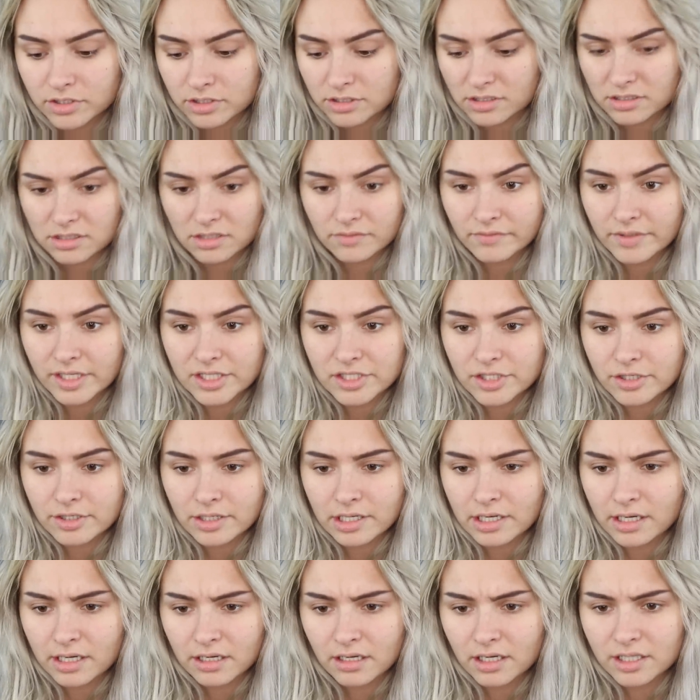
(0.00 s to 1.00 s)
just because I really don't
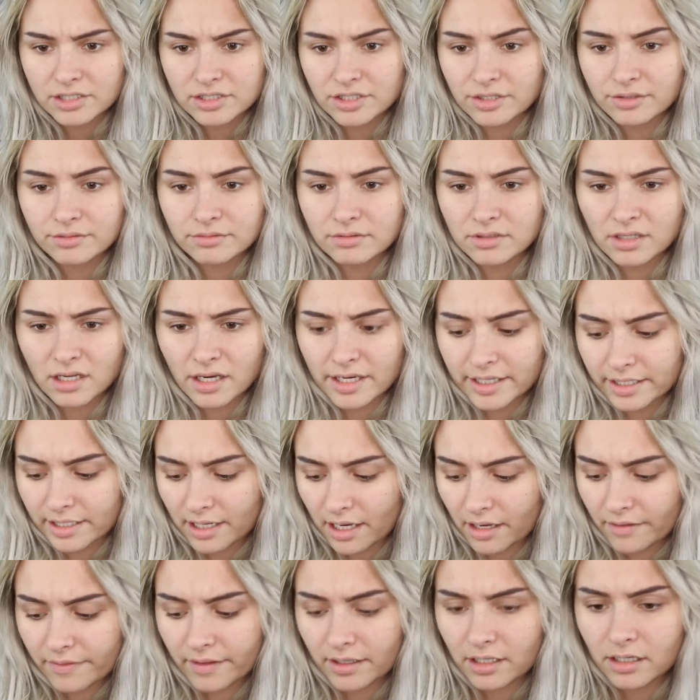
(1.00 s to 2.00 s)
know. I don't like
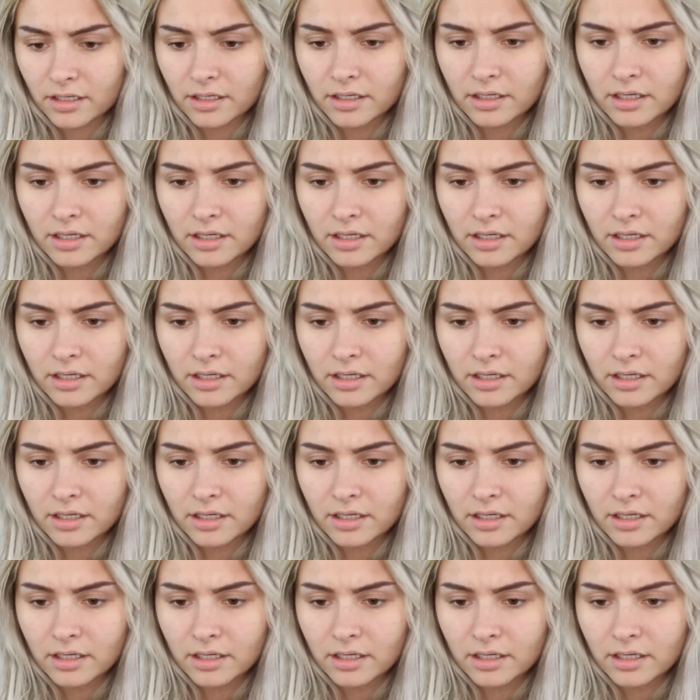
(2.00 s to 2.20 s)
how they look.